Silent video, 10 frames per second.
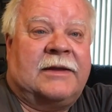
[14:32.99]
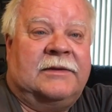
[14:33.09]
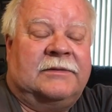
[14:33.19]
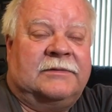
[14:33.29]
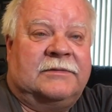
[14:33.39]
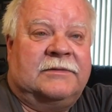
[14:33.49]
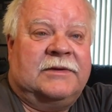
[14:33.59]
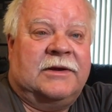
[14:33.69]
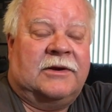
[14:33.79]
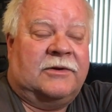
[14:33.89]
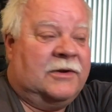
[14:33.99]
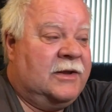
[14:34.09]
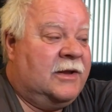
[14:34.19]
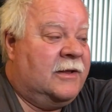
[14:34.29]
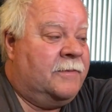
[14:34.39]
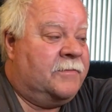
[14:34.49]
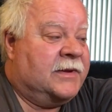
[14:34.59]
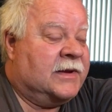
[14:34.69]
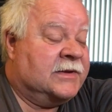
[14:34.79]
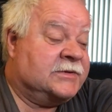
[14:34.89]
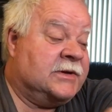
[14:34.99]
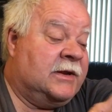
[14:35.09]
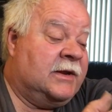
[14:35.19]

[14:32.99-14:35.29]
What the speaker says: And, you know, because